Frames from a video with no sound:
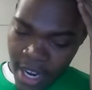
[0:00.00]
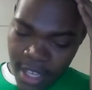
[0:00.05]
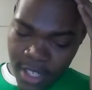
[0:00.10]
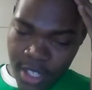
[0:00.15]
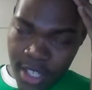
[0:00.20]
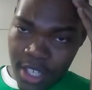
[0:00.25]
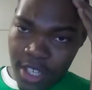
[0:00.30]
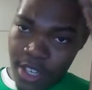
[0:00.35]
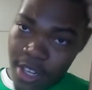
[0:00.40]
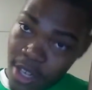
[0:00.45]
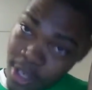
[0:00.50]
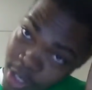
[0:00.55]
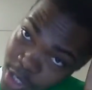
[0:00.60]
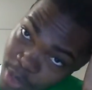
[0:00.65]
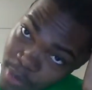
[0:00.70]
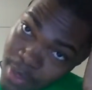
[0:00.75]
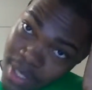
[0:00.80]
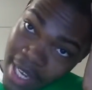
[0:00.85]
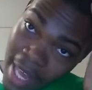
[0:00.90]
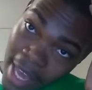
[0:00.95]
next thing you know,
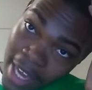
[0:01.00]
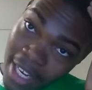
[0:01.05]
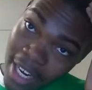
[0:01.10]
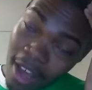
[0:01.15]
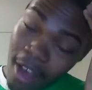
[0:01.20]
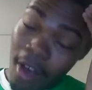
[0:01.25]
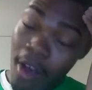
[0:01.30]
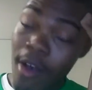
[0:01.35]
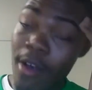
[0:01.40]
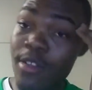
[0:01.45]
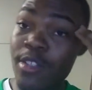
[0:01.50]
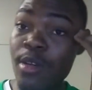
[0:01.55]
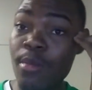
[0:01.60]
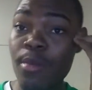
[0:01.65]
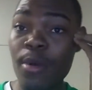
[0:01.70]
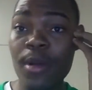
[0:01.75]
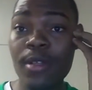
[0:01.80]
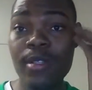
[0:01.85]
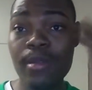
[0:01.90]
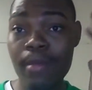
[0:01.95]
she was like, and I also
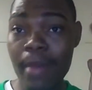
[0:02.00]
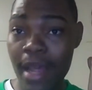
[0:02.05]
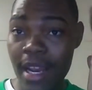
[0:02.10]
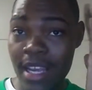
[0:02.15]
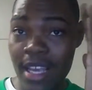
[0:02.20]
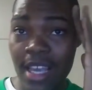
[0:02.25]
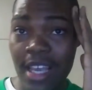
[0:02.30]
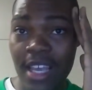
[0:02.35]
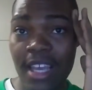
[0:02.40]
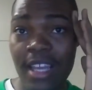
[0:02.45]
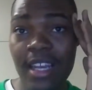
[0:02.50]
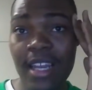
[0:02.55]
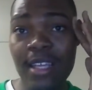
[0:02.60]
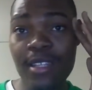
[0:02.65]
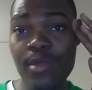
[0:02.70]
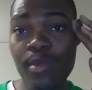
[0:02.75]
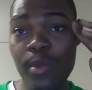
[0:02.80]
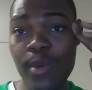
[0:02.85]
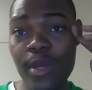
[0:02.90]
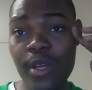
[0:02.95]
brought somebody in
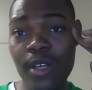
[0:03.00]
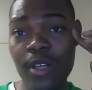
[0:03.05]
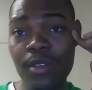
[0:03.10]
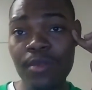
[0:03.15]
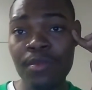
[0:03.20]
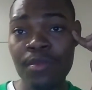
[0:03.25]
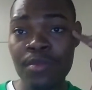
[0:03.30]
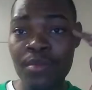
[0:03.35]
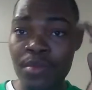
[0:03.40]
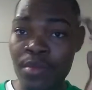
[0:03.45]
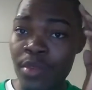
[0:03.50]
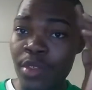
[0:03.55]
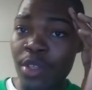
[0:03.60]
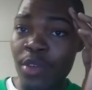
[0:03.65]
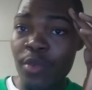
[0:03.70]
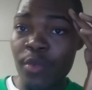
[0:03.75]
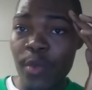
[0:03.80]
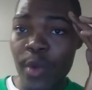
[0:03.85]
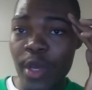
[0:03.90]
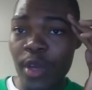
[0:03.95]
that's real
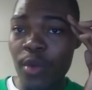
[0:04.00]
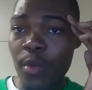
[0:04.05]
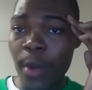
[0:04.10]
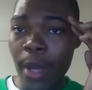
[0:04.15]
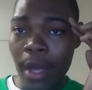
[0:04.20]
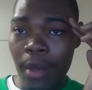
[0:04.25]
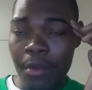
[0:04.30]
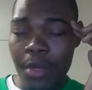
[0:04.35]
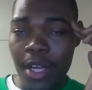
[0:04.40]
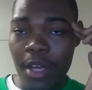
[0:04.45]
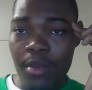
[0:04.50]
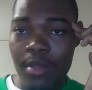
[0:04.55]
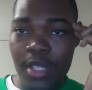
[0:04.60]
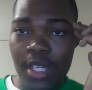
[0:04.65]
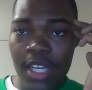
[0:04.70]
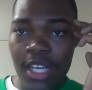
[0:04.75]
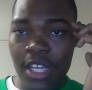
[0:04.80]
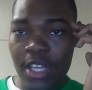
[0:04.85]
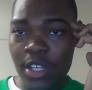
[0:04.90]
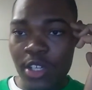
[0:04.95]
well known to
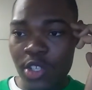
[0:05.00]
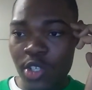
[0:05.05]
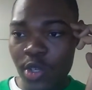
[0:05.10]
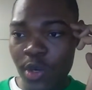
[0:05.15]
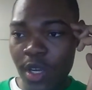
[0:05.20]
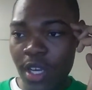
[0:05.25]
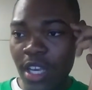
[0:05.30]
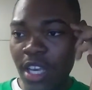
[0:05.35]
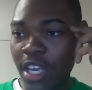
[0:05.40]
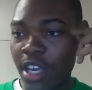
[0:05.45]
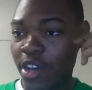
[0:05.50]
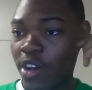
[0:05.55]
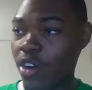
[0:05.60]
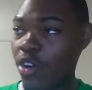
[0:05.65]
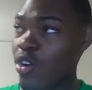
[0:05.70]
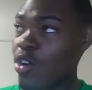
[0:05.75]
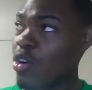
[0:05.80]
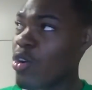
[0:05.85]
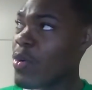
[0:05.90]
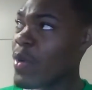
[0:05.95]
the industry. And
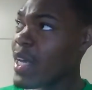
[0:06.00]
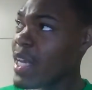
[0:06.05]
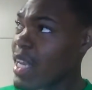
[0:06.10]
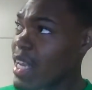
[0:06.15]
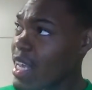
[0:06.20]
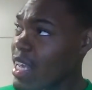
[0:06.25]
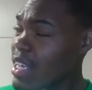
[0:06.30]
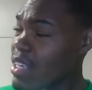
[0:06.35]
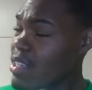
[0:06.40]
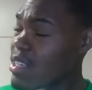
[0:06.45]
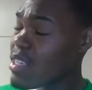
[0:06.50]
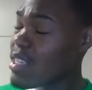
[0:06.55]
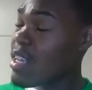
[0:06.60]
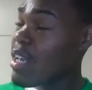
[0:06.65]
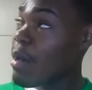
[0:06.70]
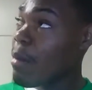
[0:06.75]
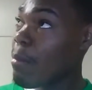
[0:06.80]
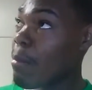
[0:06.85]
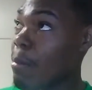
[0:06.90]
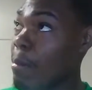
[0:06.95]
who
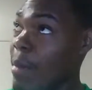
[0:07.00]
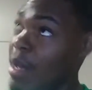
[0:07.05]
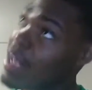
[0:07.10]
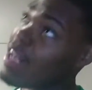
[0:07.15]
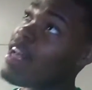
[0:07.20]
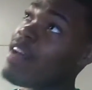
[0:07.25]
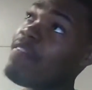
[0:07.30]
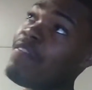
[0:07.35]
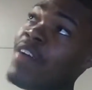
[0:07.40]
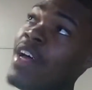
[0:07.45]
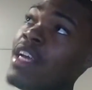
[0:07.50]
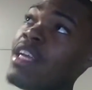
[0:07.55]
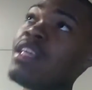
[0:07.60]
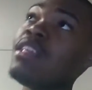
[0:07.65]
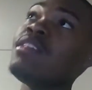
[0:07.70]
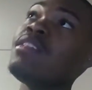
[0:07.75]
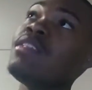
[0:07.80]
is motherfucking